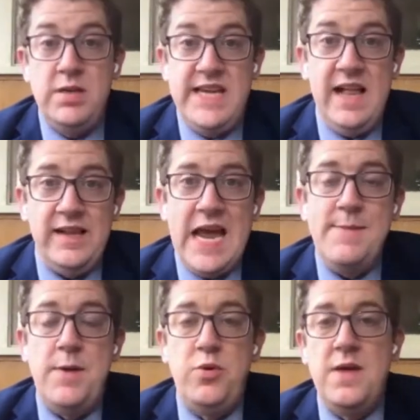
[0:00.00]
Battelle
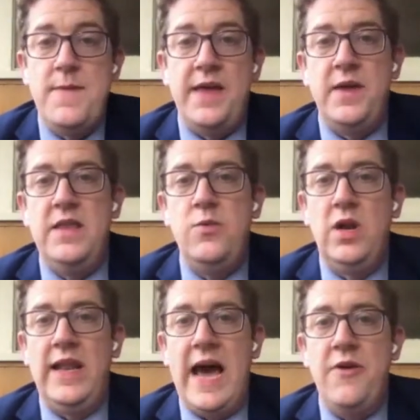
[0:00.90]
came up with a method that would
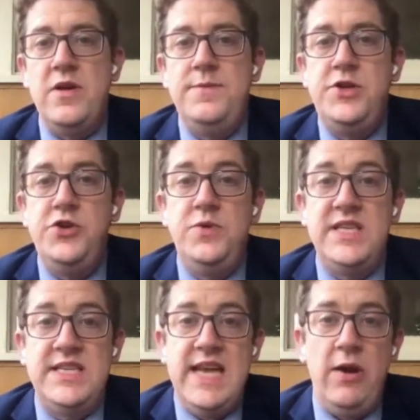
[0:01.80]
allow them to
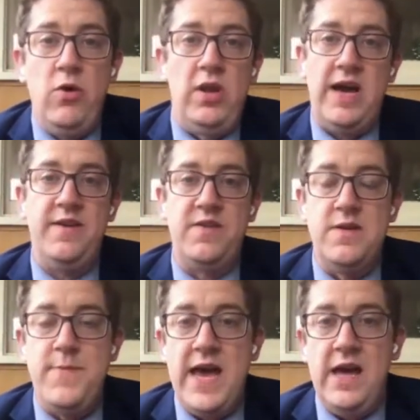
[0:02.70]
sterilize the
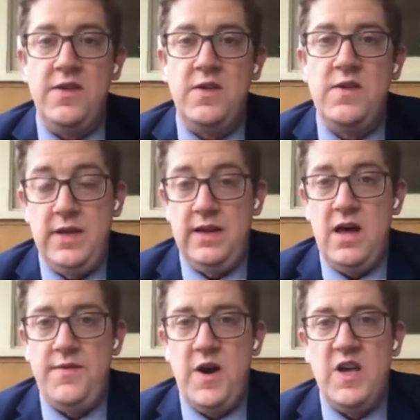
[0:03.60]
masks that a
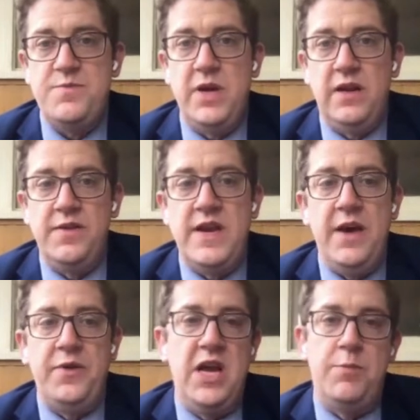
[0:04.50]
lot of hospitals and
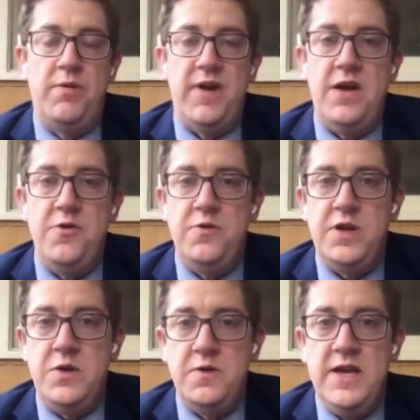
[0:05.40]
healthcare providers are
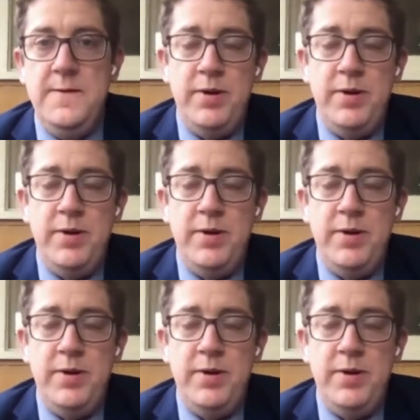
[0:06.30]
using,